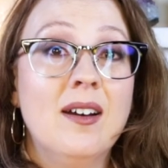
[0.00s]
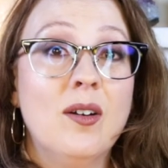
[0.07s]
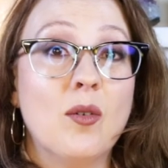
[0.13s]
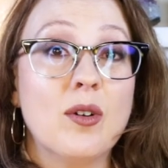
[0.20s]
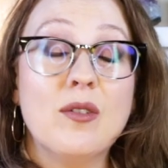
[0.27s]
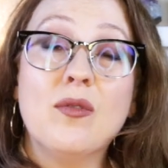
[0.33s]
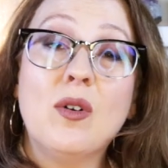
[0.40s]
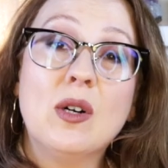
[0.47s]
or
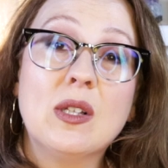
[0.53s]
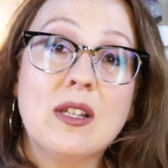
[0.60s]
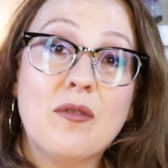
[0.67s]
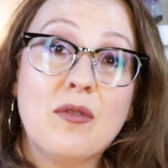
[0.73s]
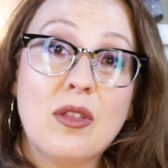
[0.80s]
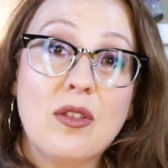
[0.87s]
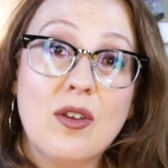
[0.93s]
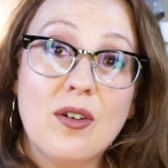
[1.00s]
you fall in love
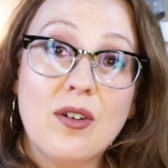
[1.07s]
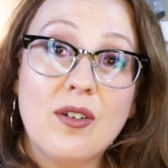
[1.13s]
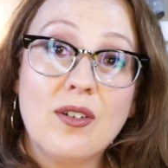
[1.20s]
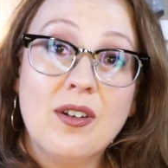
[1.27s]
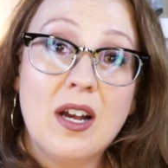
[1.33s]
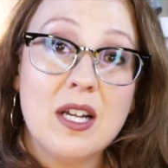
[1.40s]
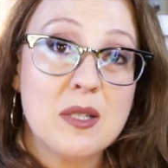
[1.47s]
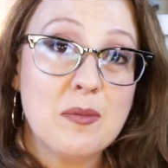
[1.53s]
with your
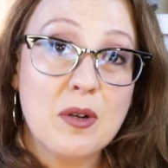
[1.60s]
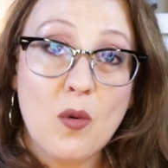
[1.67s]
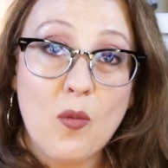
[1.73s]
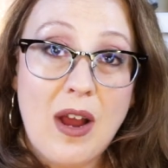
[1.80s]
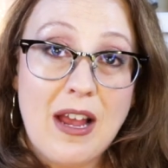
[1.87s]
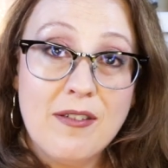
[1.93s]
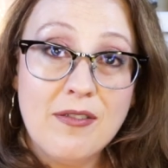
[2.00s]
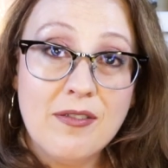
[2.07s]
husband or
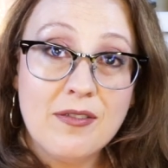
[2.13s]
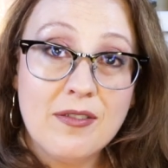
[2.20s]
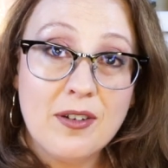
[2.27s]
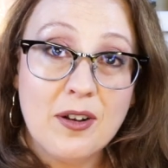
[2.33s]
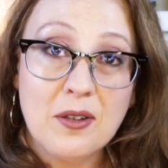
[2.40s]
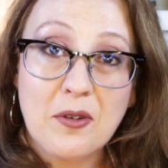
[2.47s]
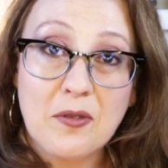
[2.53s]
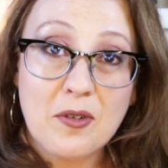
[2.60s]
wife
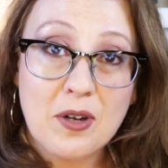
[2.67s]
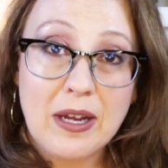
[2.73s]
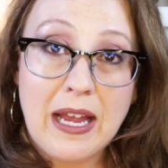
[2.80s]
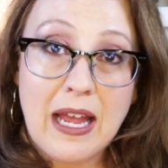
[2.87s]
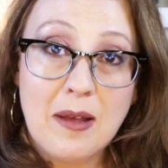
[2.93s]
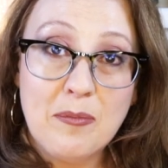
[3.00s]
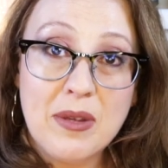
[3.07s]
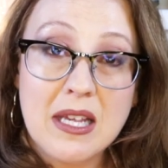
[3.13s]
all over
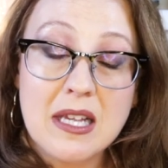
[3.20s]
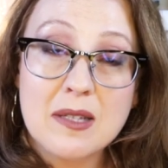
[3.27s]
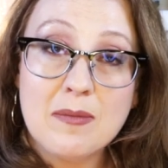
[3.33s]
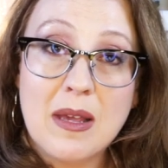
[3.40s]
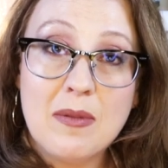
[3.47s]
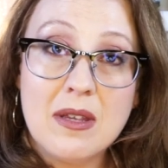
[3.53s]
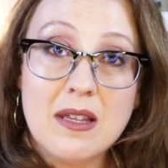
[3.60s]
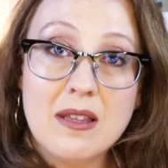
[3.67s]
again because
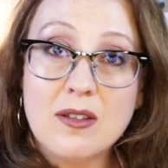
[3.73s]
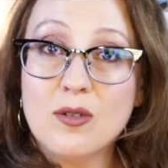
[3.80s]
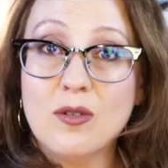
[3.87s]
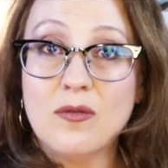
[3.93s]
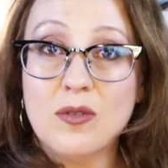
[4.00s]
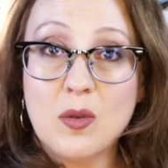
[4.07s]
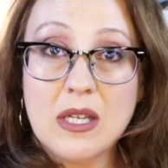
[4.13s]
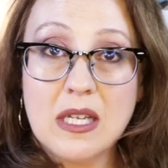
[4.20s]
maybe the two
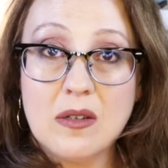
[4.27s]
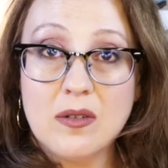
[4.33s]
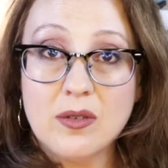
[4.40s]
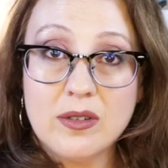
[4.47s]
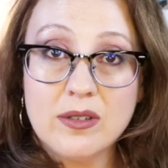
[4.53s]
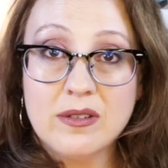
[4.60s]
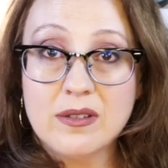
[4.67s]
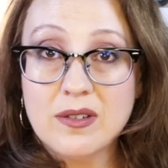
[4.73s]
of you
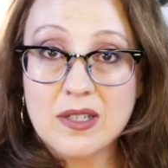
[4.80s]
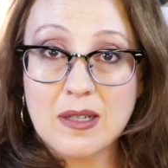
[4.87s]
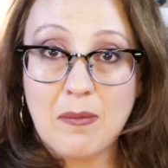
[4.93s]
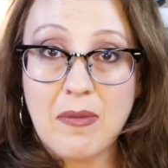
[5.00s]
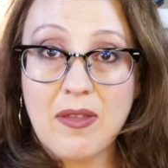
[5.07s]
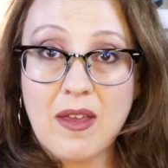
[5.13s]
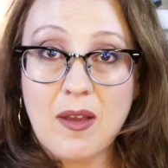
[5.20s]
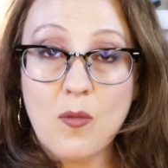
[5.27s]
healed
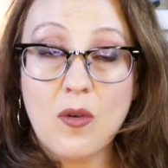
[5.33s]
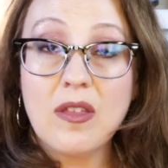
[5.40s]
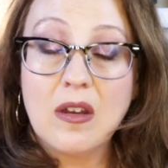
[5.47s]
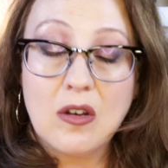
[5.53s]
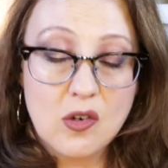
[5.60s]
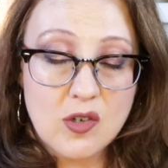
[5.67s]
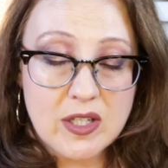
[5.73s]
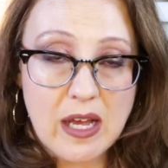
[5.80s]
something within
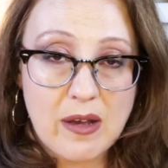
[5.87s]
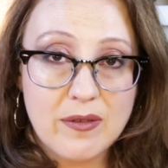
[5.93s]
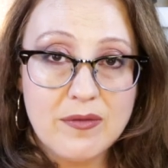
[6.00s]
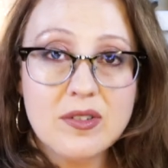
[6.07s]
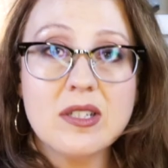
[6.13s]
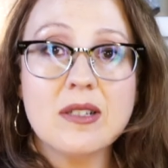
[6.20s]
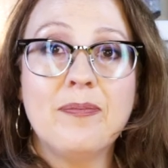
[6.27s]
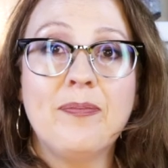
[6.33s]

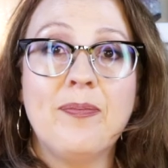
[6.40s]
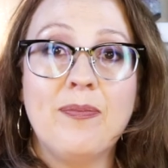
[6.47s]
yourselves.